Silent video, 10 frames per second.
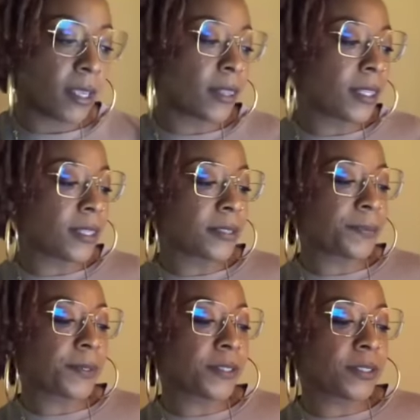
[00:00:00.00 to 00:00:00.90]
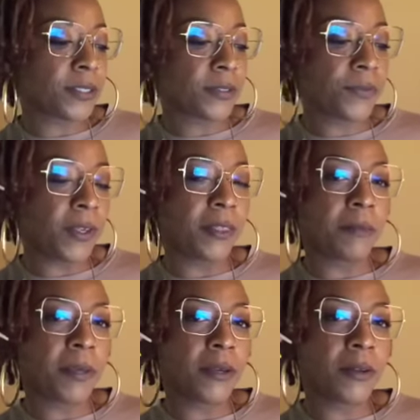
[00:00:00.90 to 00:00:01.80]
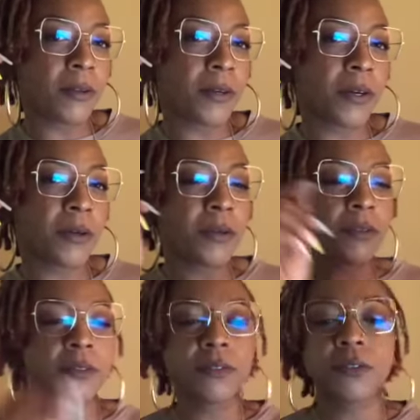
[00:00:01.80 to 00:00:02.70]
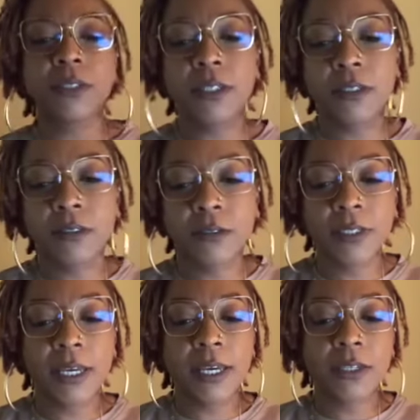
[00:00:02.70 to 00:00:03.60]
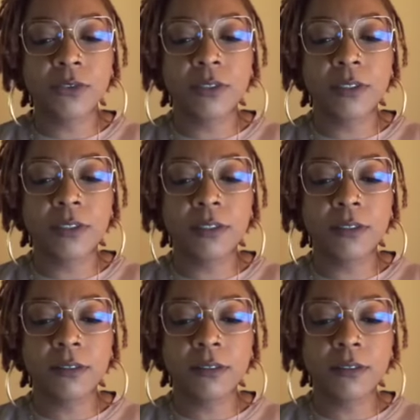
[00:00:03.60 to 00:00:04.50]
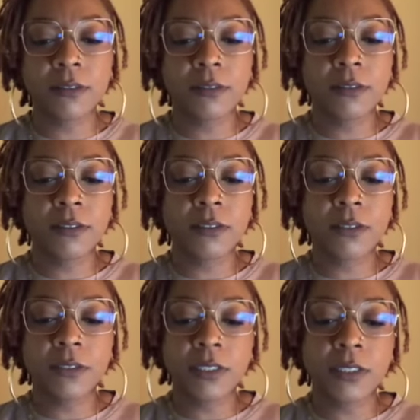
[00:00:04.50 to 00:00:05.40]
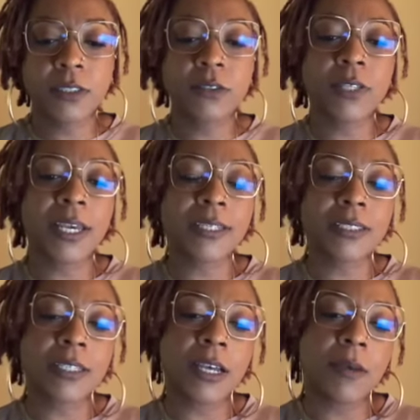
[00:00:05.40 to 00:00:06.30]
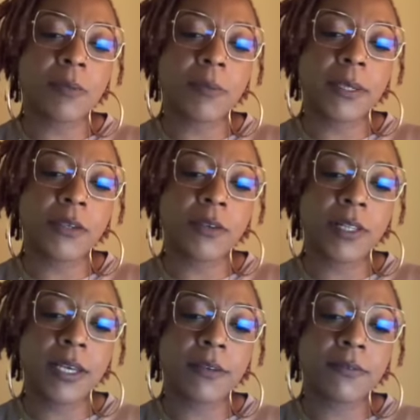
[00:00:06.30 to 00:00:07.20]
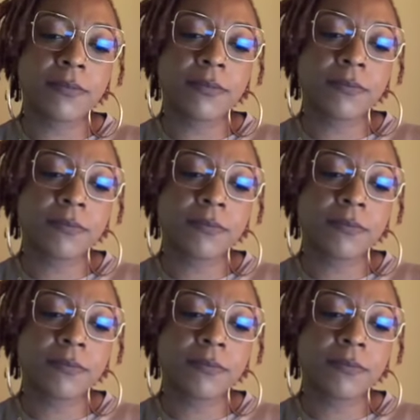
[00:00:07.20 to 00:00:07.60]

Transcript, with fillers: Did this person just fit the bill, or do they do they actually, you know, is do they actually complement your life?